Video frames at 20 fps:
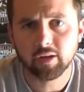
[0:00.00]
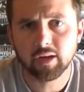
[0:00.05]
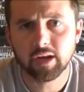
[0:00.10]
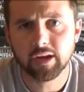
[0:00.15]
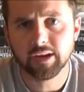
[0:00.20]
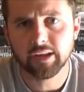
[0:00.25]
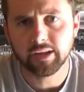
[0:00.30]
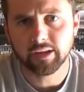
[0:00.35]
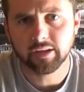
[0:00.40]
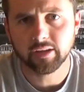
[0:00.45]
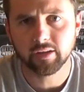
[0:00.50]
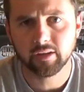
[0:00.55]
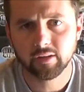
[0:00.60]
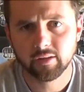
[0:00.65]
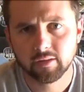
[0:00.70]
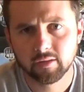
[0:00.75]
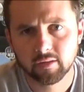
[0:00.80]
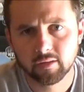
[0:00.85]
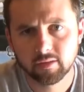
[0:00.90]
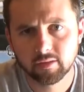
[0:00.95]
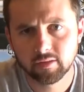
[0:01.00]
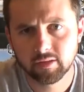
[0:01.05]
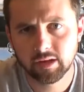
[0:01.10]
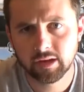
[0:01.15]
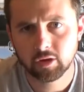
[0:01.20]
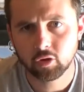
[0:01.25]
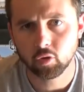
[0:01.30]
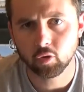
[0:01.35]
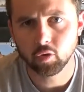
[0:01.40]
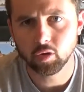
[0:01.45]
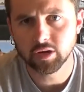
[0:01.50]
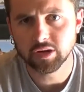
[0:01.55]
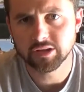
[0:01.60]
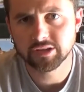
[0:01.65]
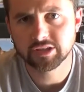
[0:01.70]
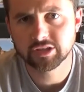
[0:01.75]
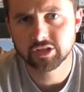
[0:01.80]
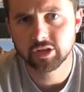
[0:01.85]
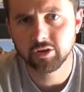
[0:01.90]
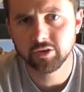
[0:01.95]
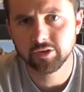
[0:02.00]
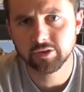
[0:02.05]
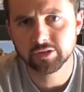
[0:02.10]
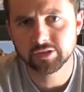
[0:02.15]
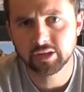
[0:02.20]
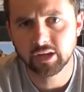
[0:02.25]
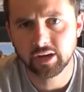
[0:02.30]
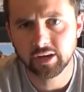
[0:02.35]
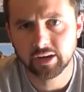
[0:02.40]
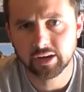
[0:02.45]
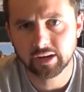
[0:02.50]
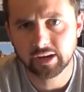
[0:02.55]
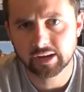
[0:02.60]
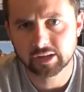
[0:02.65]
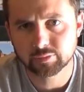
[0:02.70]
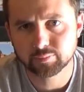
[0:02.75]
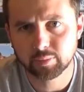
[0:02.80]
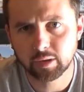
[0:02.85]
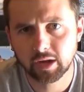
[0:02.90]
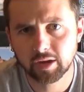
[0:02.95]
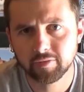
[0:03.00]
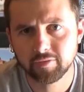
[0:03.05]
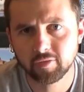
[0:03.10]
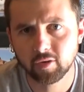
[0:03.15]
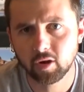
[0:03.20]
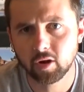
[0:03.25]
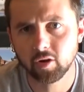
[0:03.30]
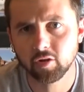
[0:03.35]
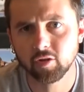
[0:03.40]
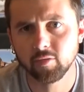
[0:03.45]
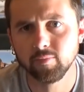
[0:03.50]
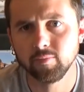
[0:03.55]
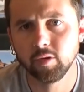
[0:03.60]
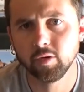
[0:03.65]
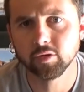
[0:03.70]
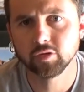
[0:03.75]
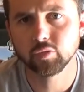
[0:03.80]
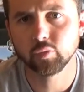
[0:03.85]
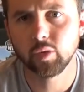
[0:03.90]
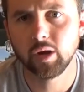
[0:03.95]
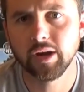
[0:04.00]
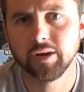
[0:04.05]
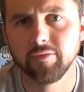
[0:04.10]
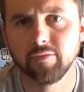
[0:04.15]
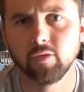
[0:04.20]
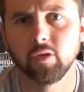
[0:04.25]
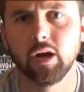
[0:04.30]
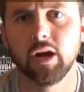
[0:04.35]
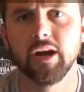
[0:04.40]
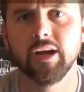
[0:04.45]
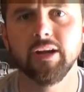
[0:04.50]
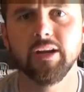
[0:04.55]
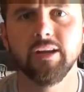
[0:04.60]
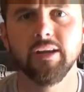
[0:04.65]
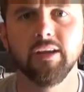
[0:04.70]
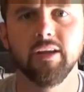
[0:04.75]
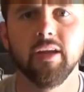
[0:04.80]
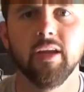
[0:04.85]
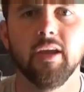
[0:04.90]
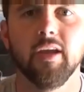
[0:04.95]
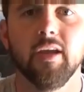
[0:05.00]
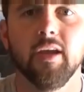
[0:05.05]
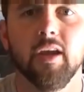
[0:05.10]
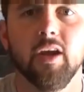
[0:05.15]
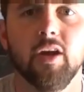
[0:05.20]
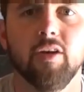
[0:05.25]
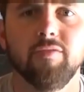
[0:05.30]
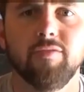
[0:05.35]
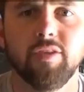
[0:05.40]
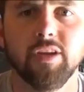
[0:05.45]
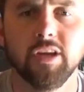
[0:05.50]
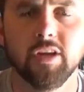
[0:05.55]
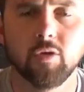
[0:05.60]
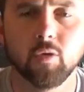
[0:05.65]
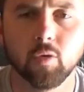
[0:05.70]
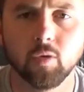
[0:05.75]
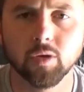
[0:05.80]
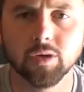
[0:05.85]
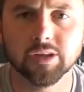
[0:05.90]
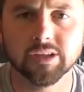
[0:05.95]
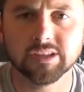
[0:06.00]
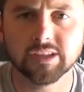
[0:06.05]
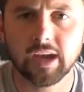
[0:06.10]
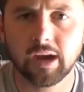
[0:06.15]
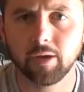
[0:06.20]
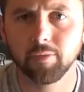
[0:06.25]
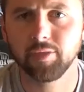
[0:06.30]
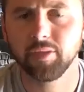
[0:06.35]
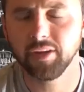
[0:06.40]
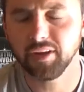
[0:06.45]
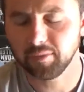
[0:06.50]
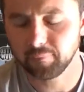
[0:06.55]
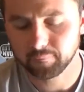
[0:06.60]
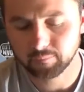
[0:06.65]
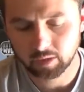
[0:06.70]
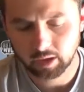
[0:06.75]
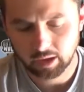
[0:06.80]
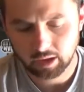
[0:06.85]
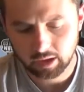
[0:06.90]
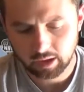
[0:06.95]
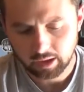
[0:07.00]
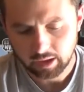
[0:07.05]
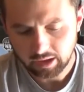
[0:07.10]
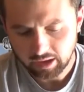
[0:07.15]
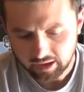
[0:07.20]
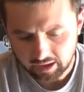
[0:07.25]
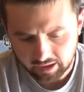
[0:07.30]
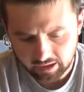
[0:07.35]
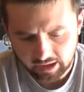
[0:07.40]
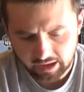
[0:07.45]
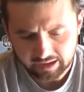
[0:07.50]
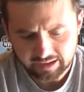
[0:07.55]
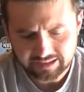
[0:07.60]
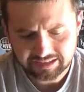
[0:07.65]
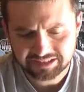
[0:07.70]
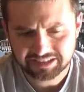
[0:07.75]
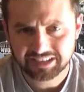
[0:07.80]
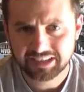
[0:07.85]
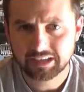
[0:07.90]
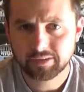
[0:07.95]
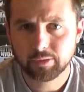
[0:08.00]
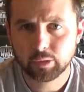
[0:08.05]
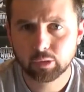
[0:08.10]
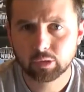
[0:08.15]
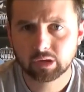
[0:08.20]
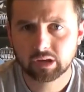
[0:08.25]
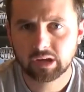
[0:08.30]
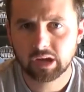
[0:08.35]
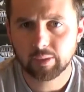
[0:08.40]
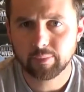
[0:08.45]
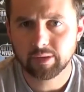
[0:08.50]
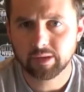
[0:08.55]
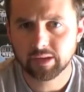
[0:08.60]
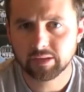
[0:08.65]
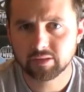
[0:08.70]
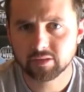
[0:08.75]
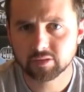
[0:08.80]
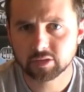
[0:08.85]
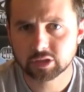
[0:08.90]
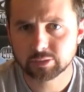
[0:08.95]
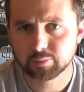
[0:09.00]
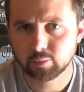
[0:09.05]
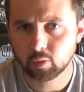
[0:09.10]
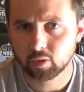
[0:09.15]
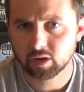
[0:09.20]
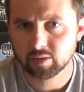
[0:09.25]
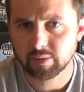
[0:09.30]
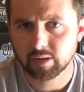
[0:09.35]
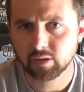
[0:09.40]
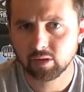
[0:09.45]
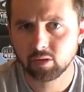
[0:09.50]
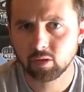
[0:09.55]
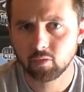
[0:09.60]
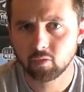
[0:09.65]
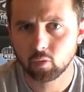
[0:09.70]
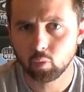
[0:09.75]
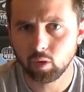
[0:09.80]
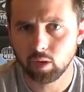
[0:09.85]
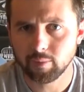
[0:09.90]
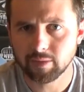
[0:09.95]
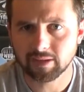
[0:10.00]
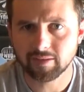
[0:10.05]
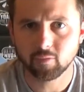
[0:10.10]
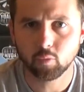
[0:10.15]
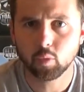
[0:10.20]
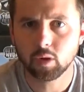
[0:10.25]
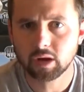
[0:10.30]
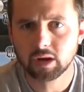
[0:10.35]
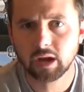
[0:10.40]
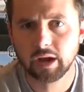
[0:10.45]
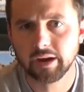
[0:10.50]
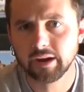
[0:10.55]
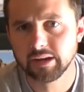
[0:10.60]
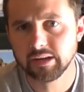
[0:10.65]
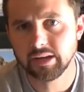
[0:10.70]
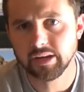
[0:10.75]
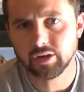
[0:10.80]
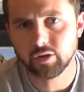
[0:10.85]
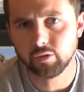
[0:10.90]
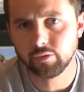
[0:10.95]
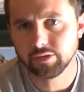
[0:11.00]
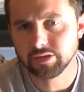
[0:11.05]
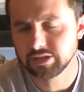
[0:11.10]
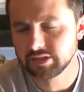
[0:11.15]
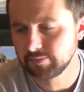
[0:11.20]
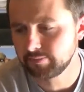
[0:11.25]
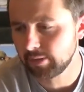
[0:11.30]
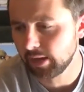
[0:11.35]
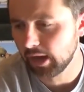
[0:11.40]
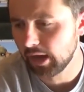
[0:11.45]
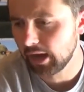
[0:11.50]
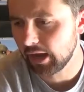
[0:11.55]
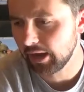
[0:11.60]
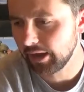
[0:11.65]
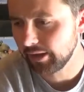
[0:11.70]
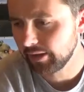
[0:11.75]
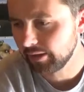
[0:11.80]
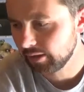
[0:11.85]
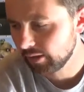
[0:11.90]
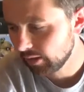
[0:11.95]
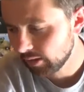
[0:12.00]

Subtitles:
hunting decoys, snow goose hunting has by far the most wide variety of decoys out there. And I could see if you were coming into the sport, it'd be a little overwhelming of what kind of decoys to buy.